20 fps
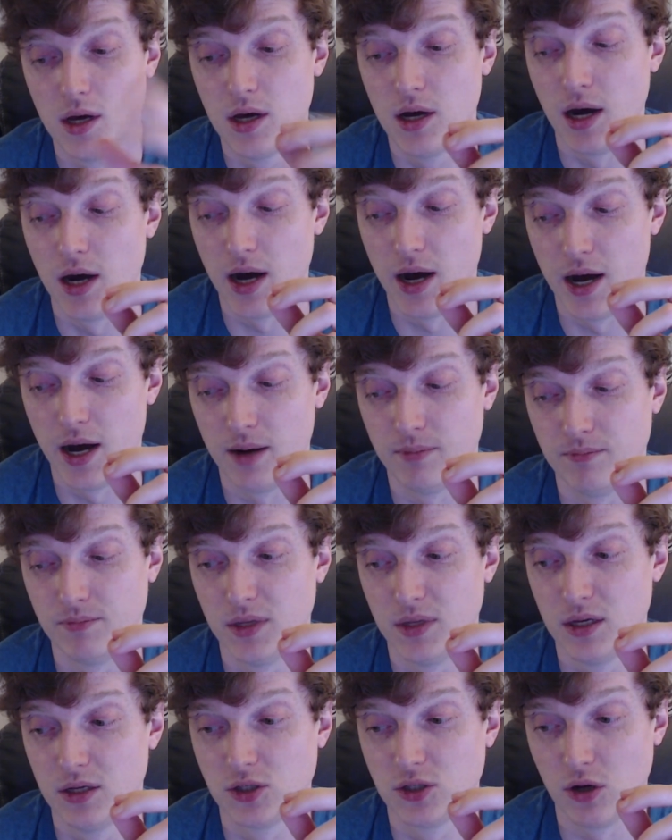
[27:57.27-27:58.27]

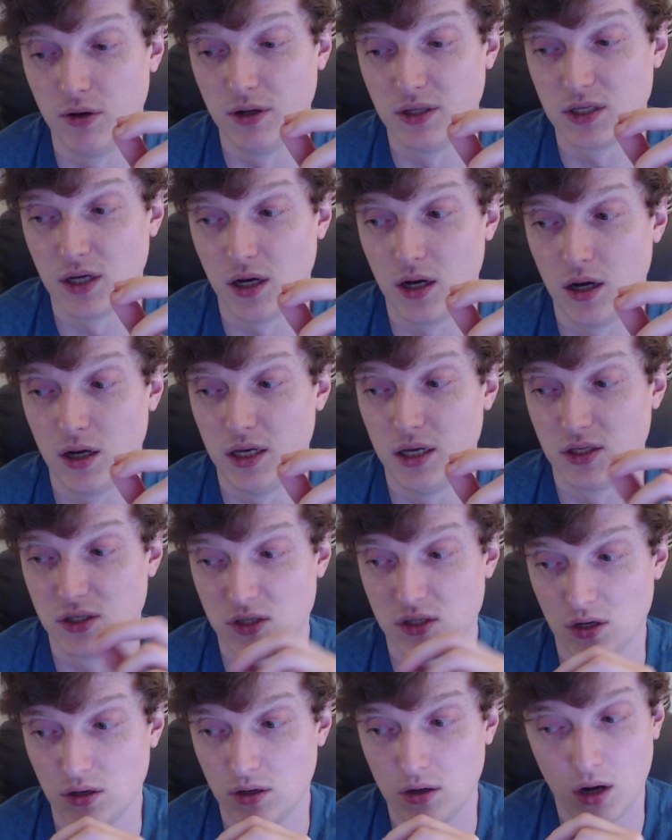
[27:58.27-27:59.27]
So
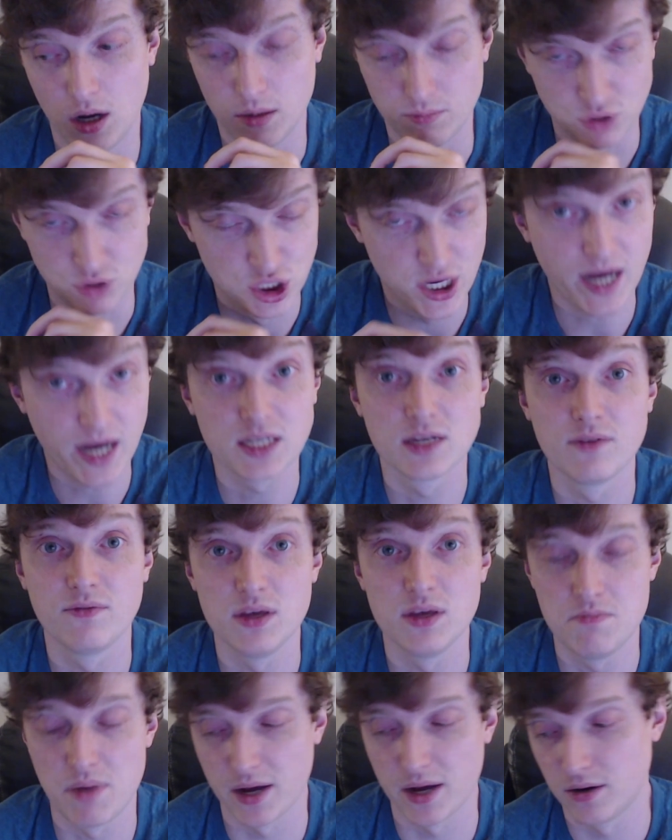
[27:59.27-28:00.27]
it's objectively
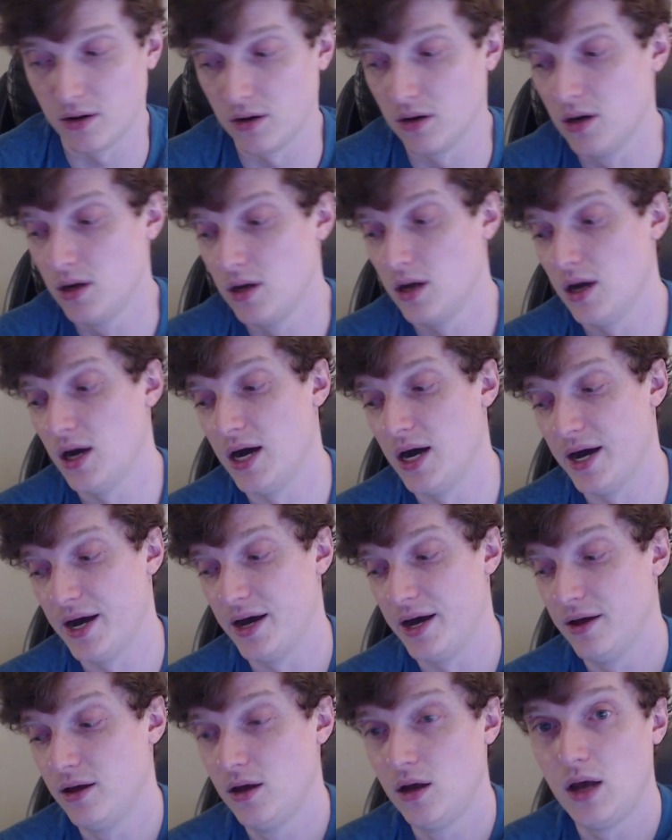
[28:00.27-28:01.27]
better.
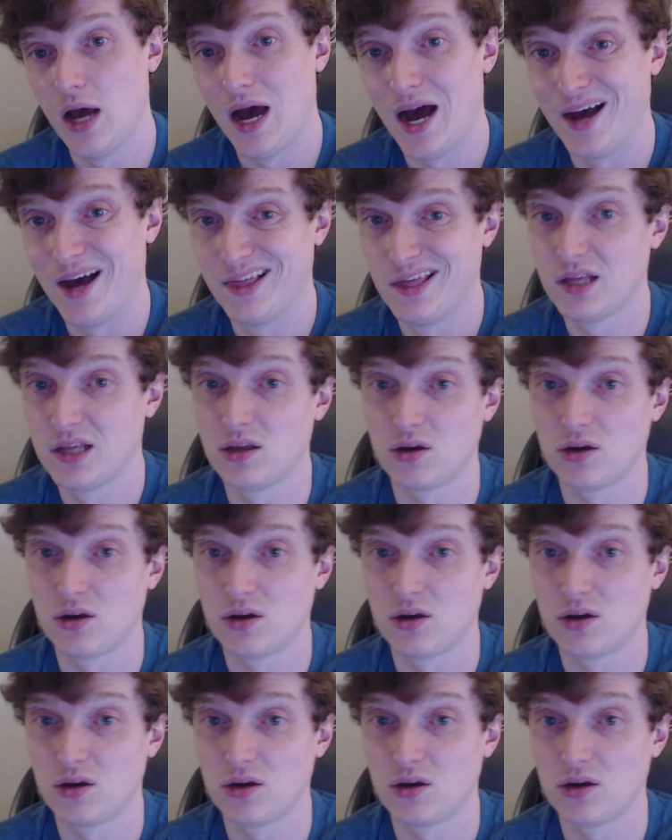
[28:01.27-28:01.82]
I think